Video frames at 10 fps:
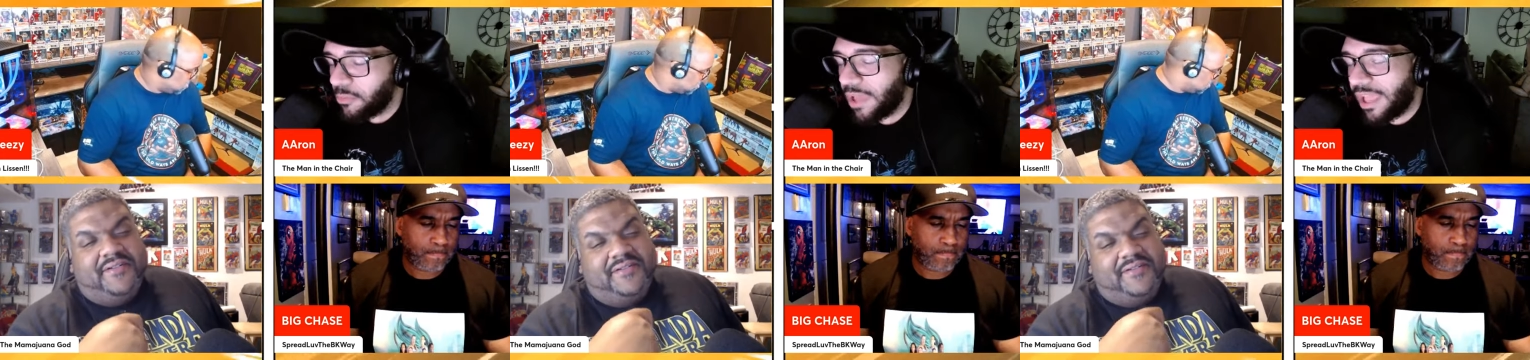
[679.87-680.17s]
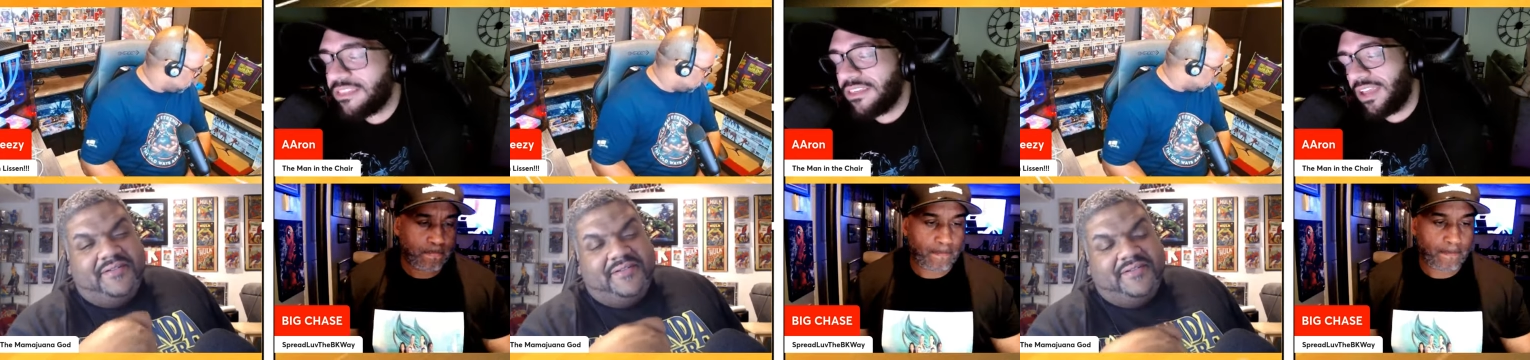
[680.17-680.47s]
Speaker 1: but
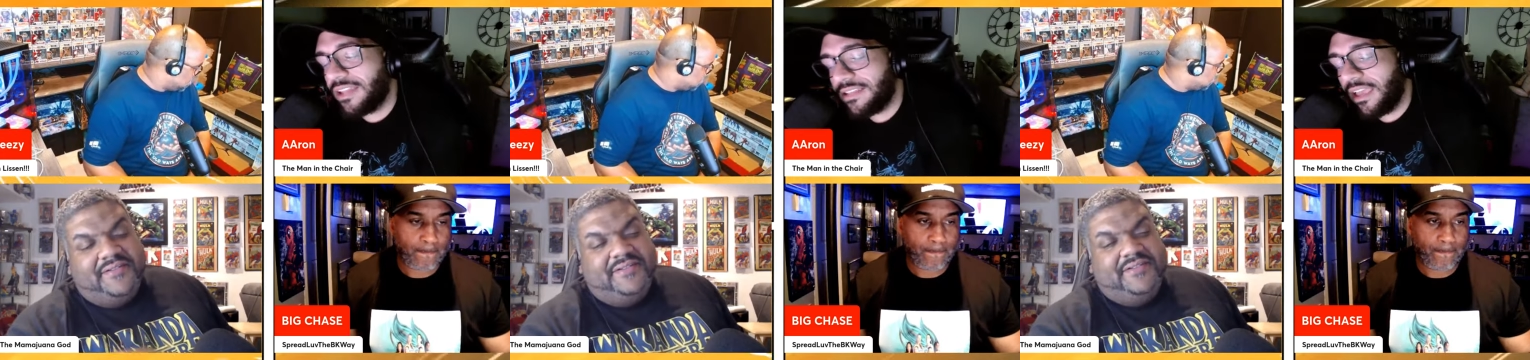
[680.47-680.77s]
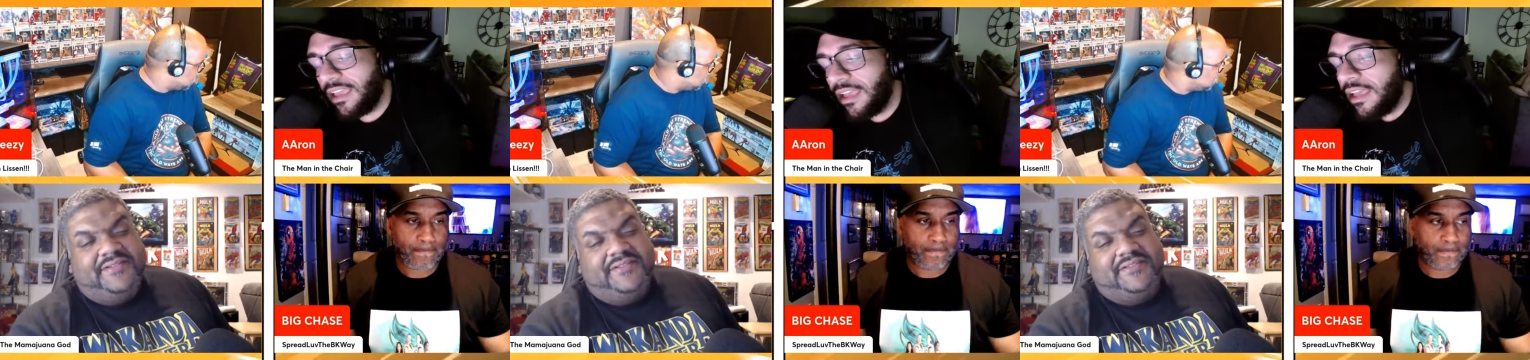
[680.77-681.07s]
anything you got to
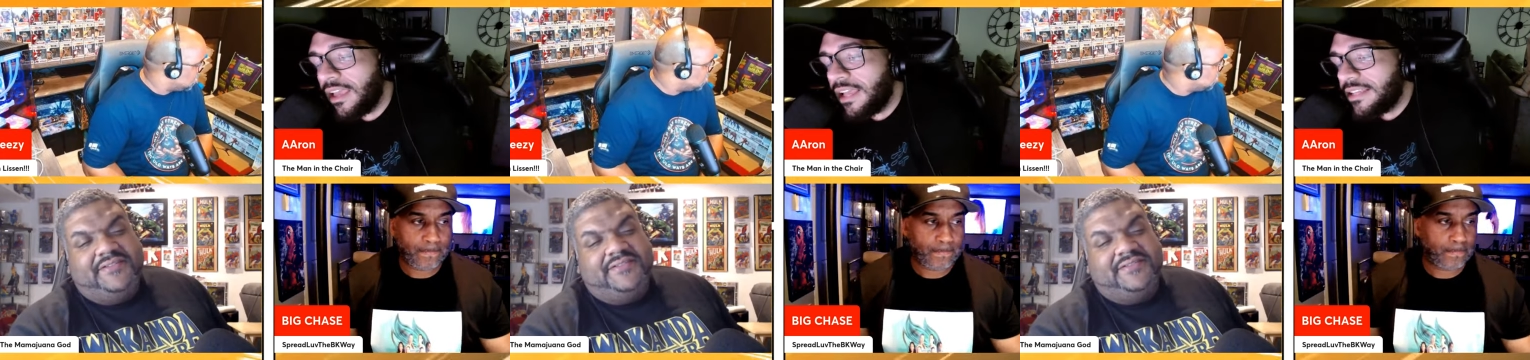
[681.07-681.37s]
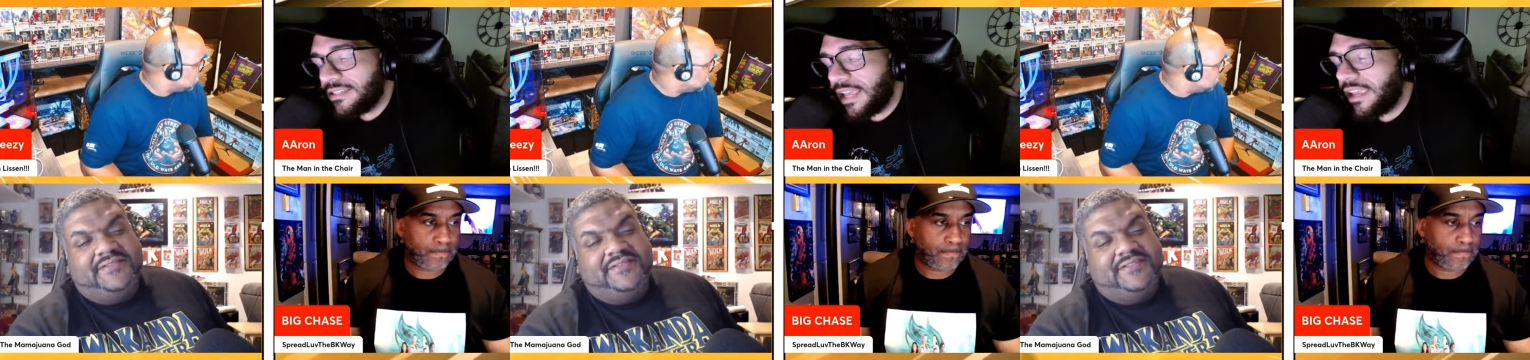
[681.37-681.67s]
say,
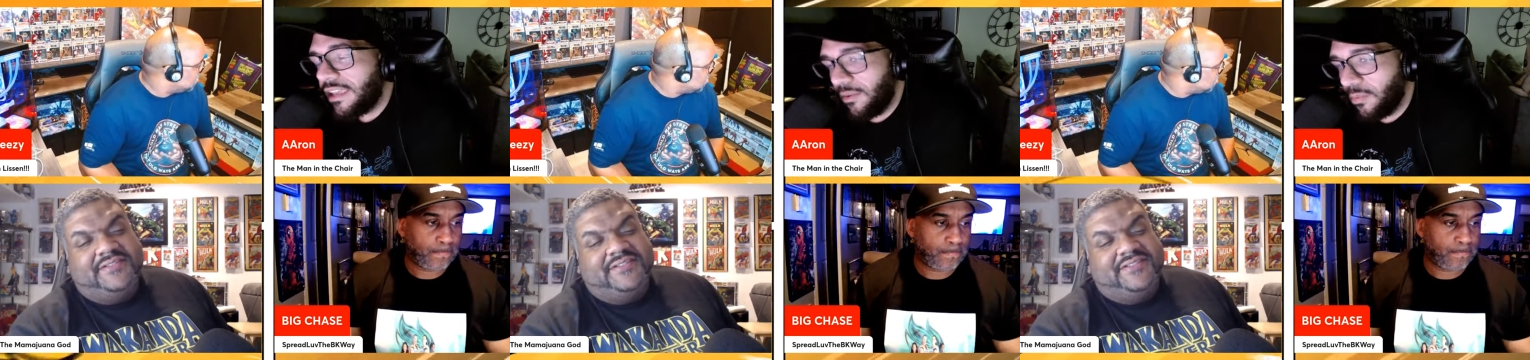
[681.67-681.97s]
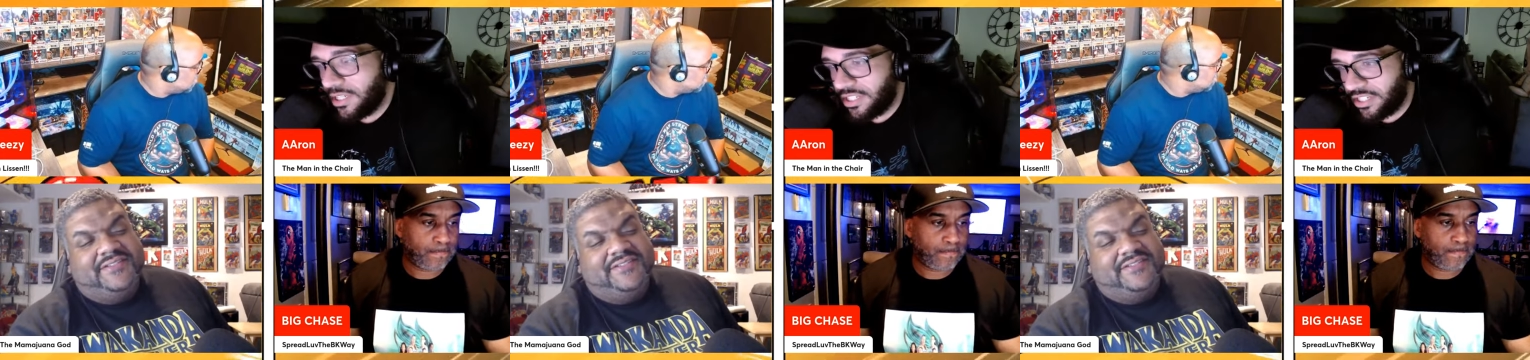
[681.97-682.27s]
say it with your